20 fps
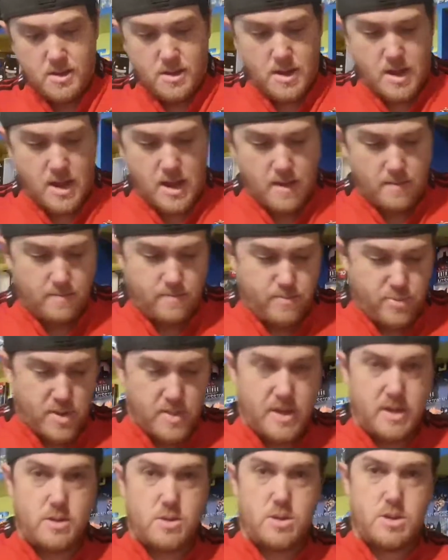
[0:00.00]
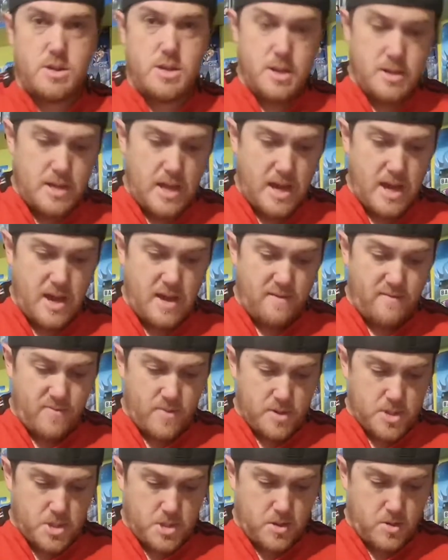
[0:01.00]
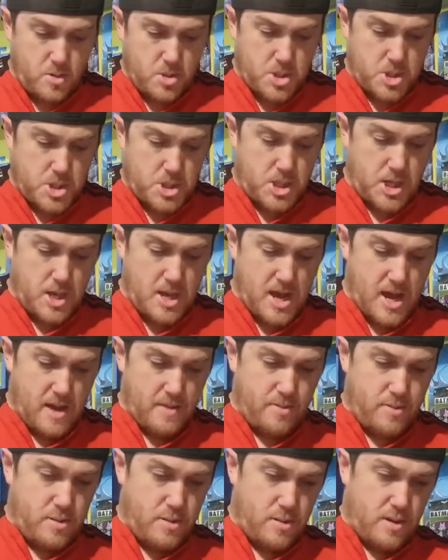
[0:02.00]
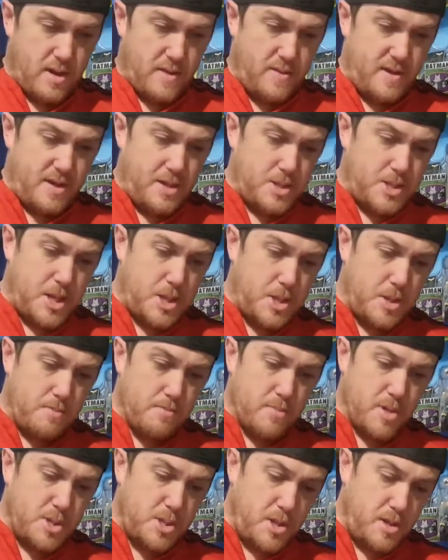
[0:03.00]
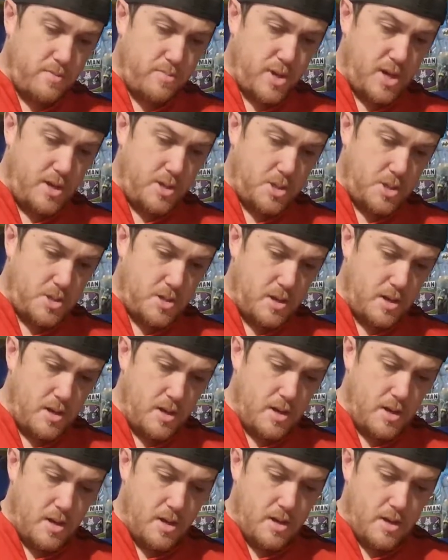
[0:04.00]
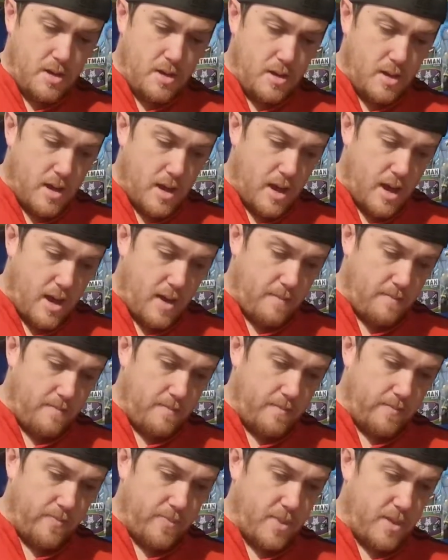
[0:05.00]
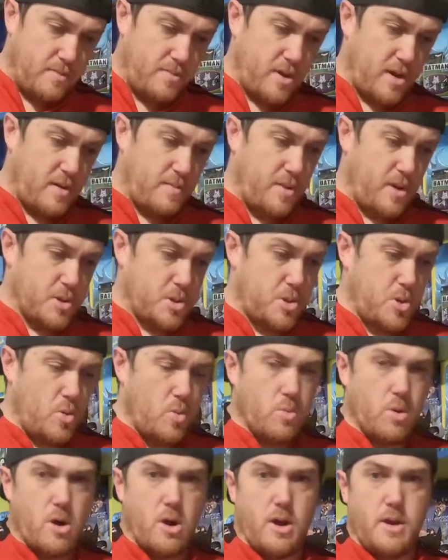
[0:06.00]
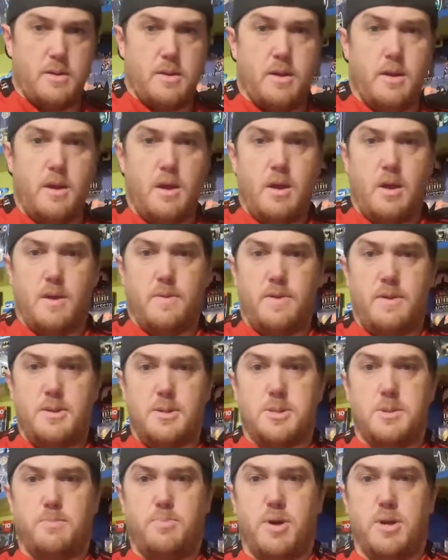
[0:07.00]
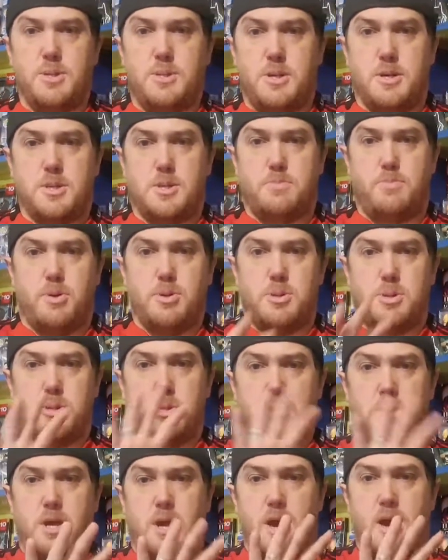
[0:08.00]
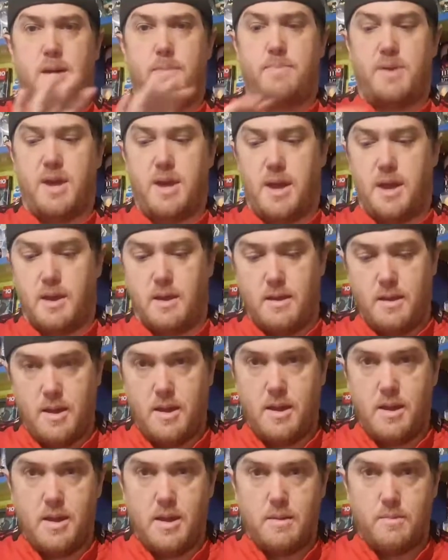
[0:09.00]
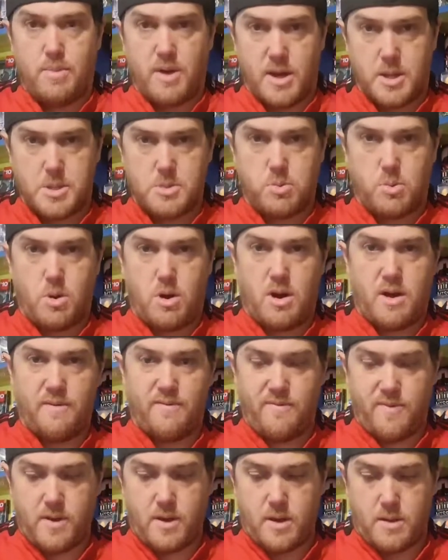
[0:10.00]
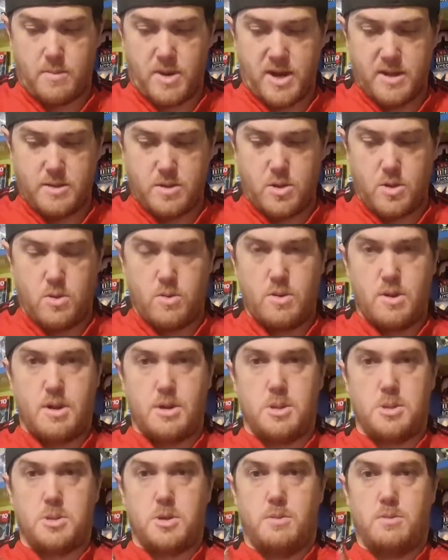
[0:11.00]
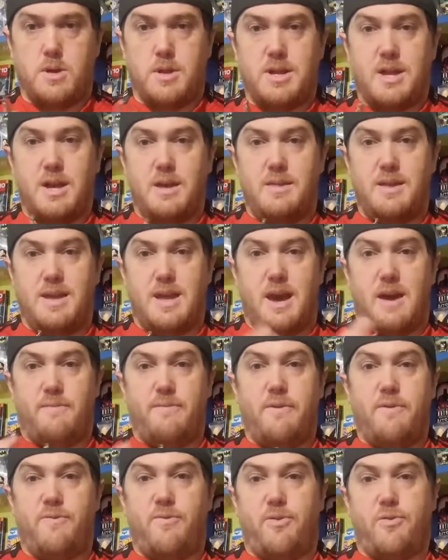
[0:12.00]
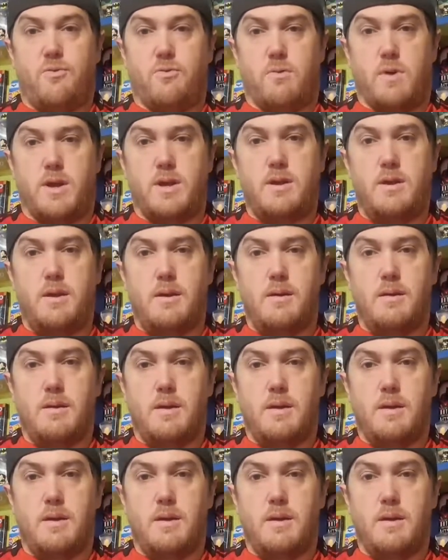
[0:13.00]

but they did have this little setup. I think it's actually missing a piece, but I'm not too worried. I think there's a piece that's supposed to sit up here. But what I figure I might do is I'm going to get the other 3